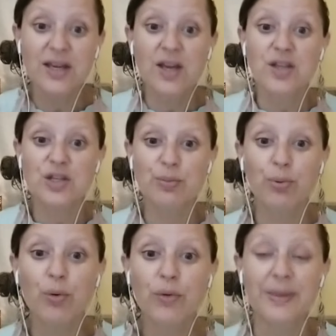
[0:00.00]

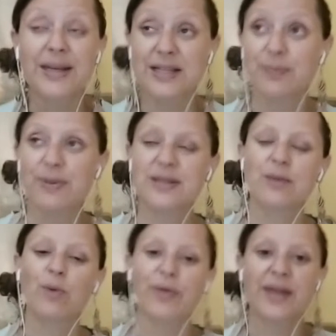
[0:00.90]
support them in expressing
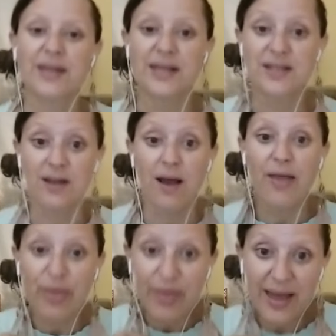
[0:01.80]
what their needs are, and
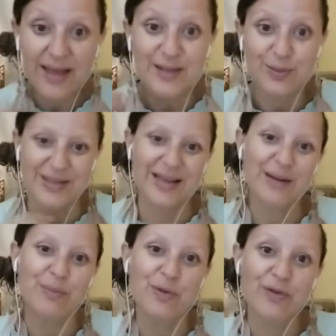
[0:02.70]
that's what's going to
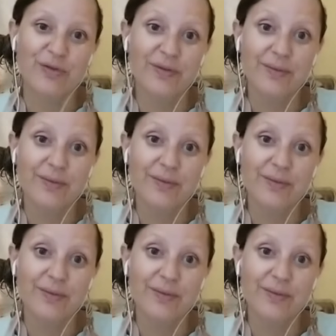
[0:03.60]
move